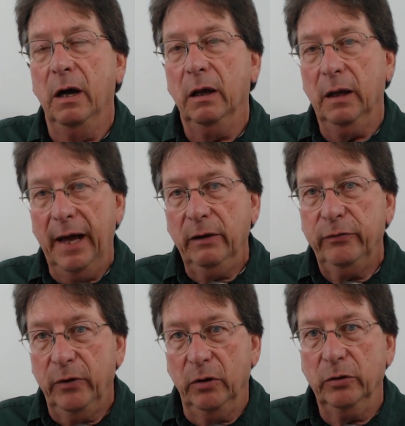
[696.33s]
A lot
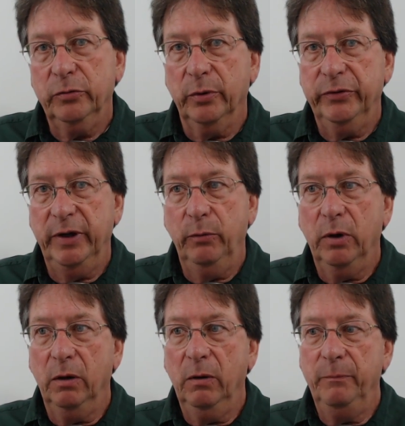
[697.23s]
of folks will say,
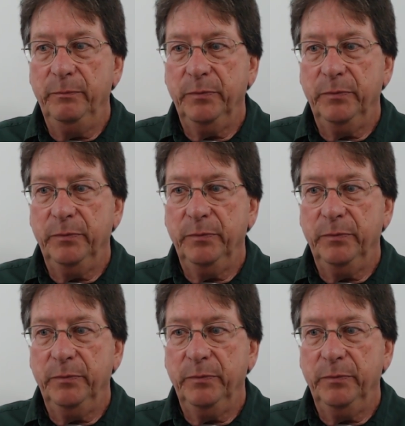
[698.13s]
well,